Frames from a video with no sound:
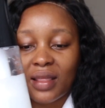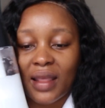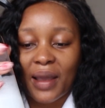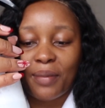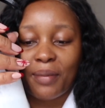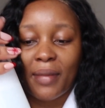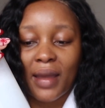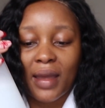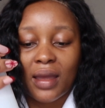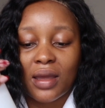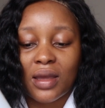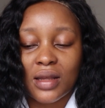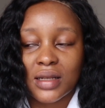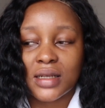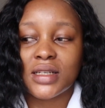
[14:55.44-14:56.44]
like my
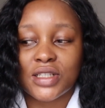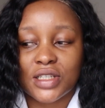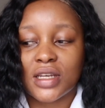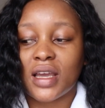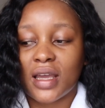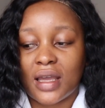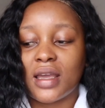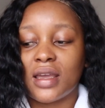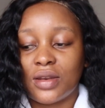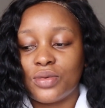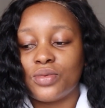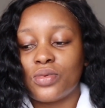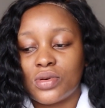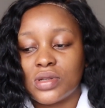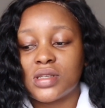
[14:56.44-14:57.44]
conditioner
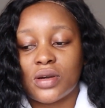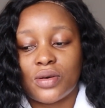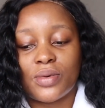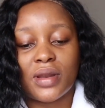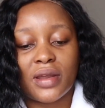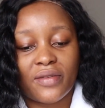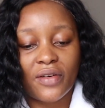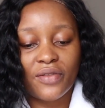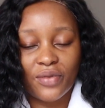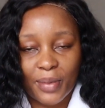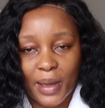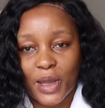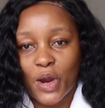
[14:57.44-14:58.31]
and water, whatever, for my